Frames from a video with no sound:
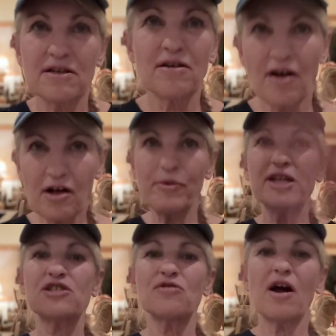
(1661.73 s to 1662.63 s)
all
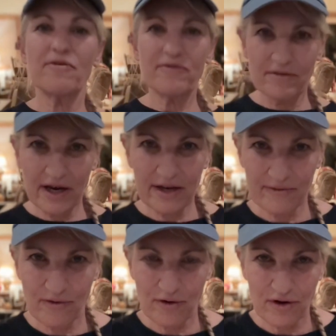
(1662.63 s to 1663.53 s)
bets are off, right?
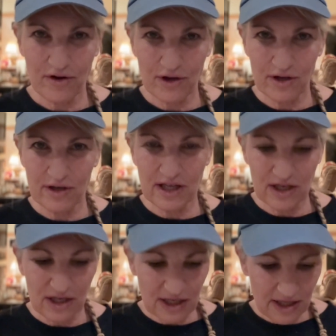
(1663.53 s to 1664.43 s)

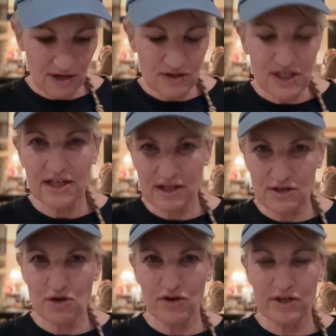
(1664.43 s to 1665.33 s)

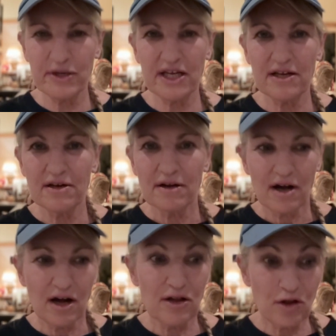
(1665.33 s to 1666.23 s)
There's going to be
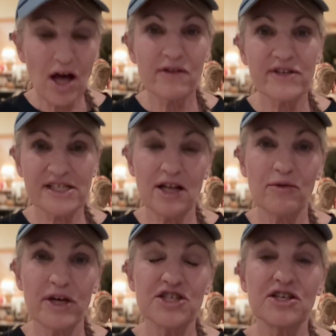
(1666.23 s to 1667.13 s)
a lot of
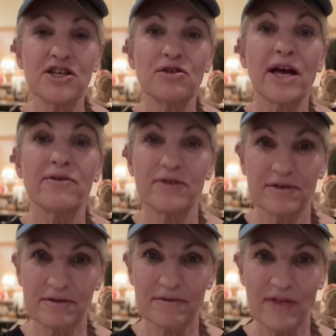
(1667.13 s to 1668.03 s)
acceleration in your life.
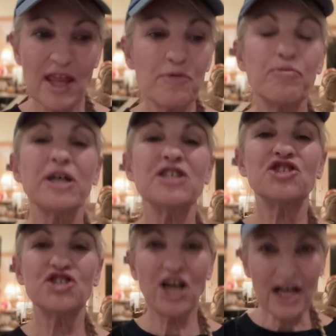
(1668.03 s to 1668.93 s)
But
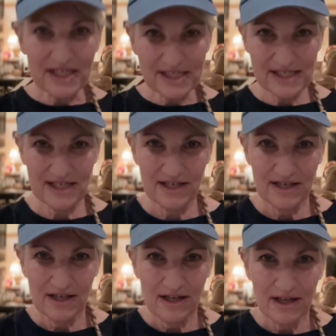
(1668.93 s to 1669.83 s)
just
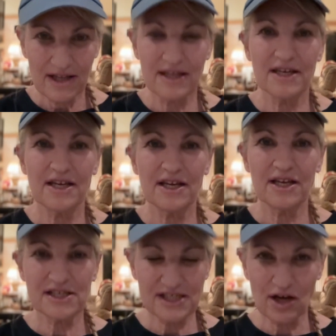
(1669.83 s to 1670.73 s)

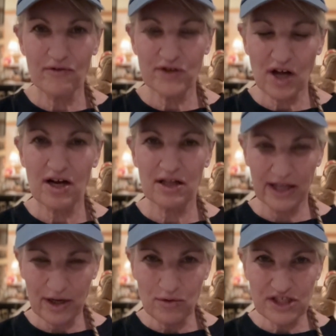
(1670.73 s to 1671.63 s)
the self-talk
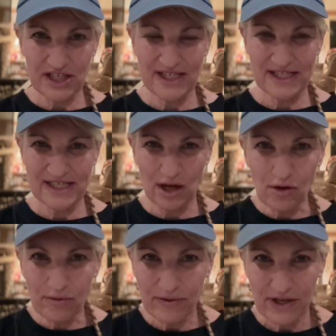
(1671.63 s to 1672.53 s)
language itself